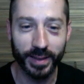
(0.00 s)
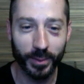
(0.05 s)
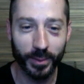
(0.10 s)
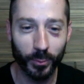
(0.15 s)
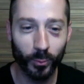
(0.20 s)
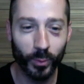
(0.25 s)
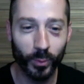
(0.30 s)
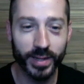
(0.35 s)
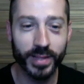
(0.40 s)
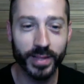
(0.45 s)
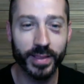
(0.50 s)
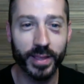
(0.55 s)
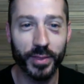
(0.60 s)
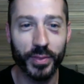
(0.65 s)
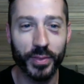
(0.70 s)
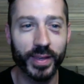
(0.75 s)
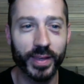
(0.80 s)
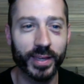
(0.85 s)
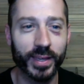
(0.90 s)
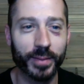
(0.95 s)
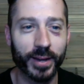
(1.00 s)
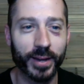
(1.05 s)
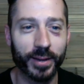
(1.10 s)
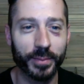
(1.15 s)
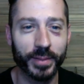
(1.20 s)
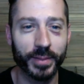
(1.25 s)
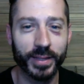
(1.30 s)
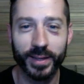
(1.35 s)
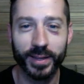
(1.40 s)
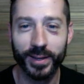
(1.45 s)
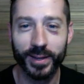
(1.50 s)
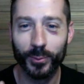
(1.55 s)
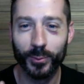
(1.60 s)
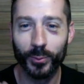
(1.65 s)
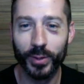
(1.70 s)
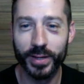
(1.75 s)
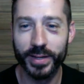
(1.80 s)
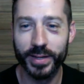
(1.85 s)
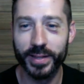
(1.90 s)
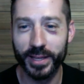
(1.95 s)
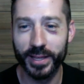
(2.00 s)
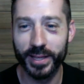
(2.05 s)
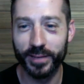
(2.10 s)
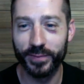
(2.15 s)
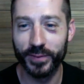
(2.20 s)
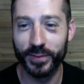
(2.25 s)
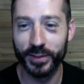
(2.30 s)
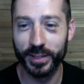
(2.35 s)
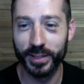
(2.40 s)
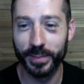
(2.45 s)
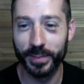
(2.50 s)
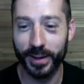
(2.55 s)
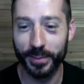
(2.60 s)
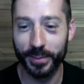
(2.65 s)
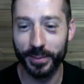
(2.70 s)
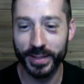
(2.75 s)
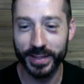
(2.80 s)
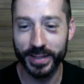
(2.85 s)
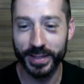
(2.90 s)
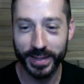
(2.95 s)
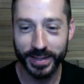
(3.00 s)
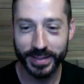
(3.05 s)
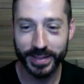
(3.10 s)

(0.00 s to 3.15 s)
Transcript: What did they think about me? What did they feel about me?